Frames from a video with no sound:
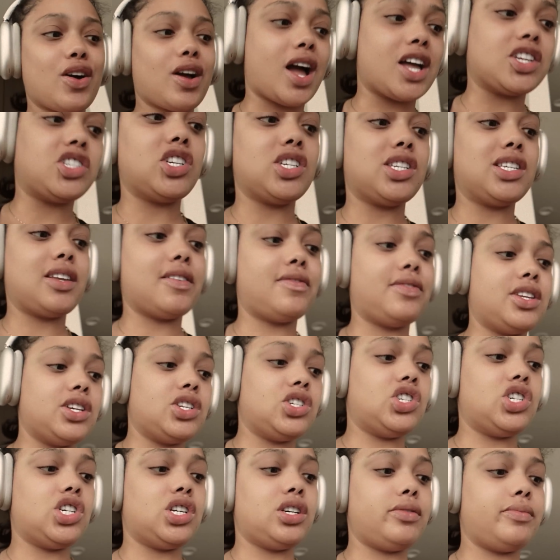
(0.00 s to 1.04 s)
I just left the
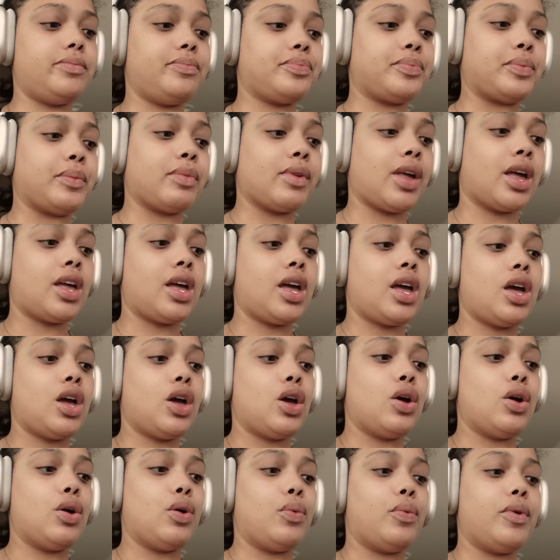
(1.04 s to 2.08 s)
gym
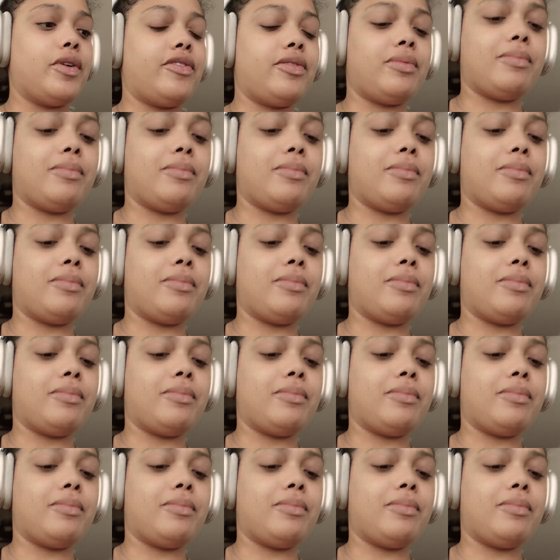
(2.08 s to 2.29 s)
with